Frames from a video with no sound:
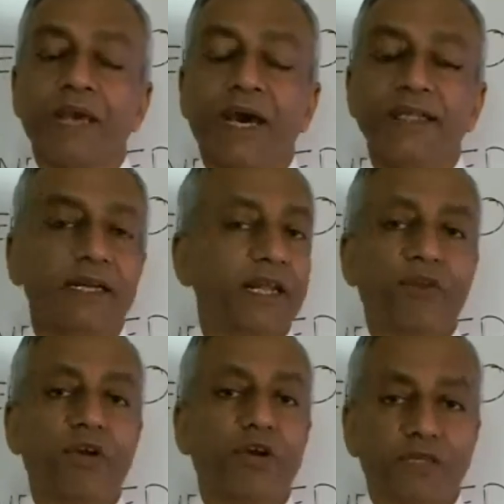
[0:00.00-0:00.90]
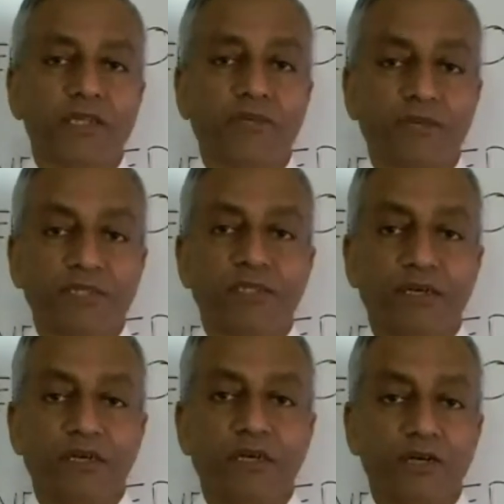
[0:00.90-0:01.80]
And then every quarter they must
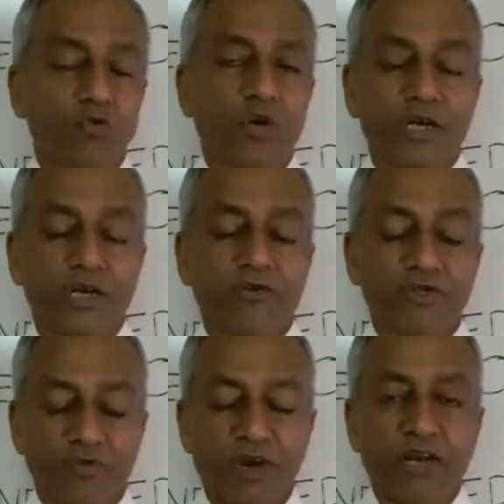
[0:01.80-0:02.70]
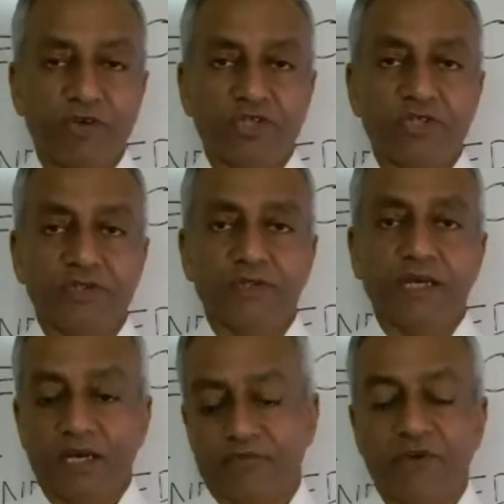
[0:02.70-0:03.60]
do continuous evaluations,
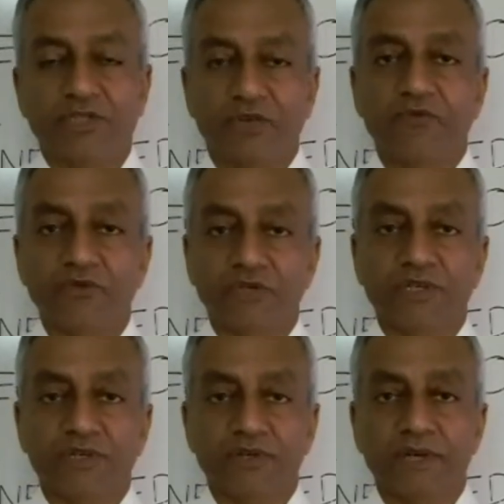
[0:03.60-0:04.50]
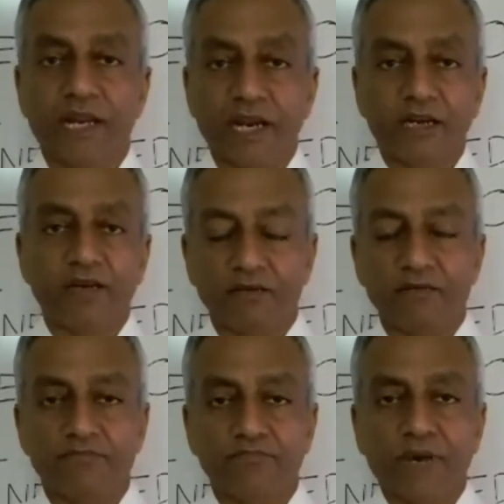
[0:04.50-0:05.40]
which of course in later
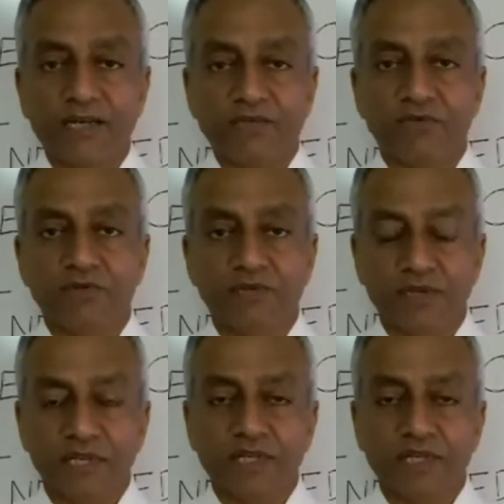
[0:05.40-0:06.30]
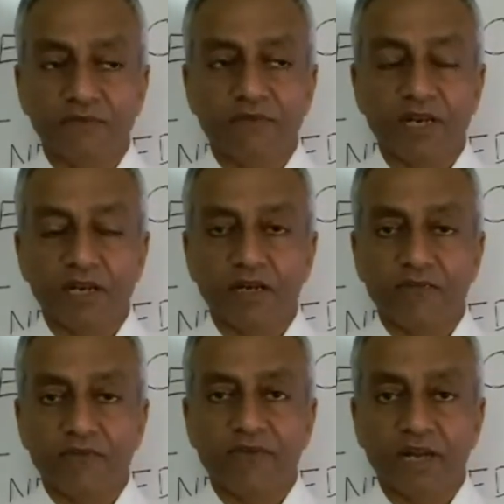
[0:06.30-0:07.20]
parts of this series we
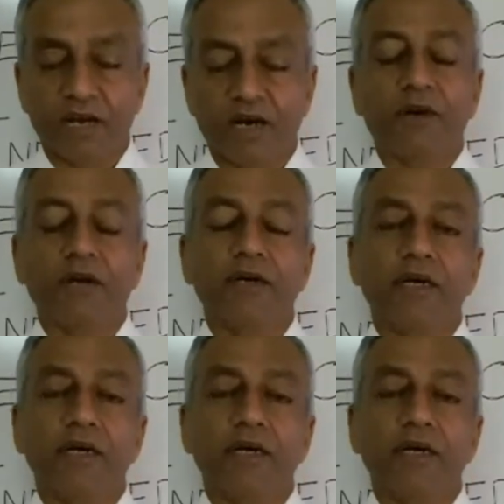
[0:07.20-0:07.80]
will cover.